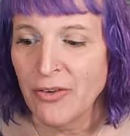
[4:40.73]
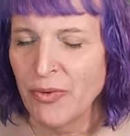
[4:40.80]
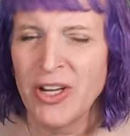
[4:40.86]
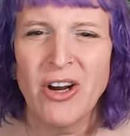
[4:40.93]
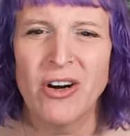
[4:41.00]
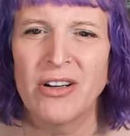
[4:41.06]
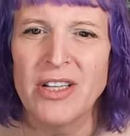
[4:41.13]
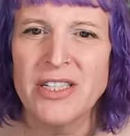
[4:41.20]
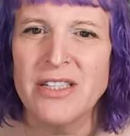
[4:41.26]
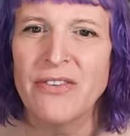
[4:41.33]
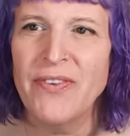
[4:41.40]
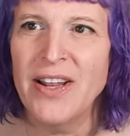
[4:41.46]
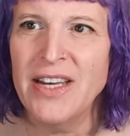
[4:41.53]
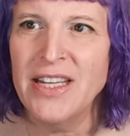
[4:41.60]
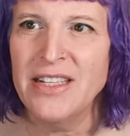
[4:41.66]
Regardless
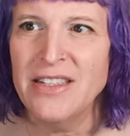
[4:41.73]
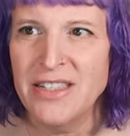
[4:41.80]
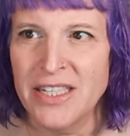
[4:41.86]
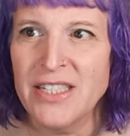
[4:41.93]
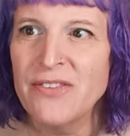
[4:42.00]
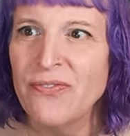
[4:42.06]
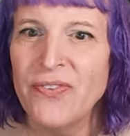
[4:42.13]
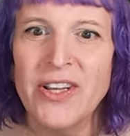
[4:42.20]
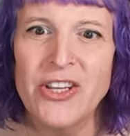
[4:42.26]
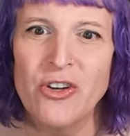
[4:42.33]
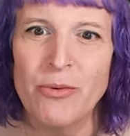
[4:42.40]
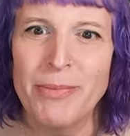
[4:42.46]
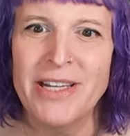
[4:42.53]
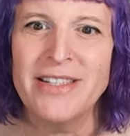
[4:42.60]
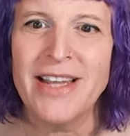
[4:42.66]
of any
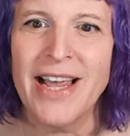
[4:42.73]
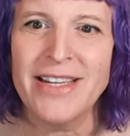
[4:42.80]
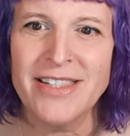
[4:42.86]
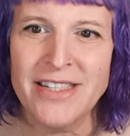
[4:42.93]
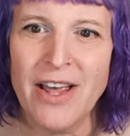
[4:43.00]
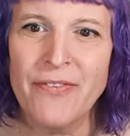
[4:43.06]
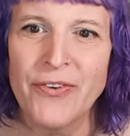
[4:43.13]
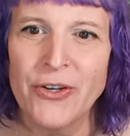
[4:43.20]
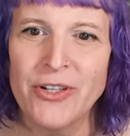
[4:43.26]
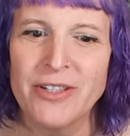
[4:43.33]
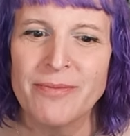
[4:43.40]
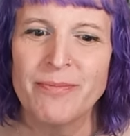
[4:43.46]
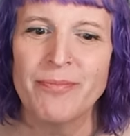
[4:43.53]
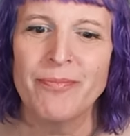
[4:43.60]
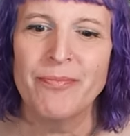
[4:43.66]
disfigurement I
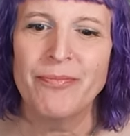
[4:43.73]
suffered,